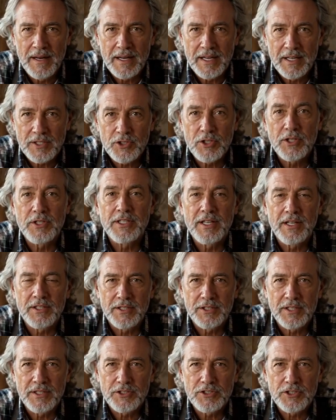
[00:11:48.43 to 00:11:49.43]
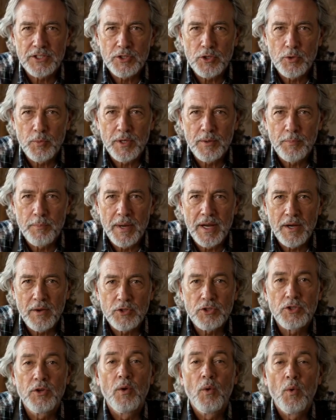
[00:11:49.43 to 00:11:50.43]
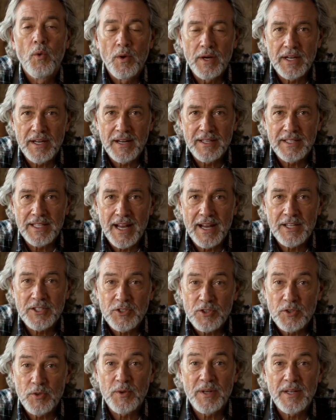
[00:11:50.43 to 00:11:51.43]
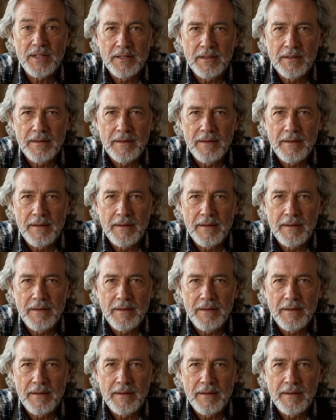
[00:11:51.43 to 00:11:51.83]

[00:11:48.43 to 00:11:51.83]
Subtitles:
It just has a considerably better story attached to it.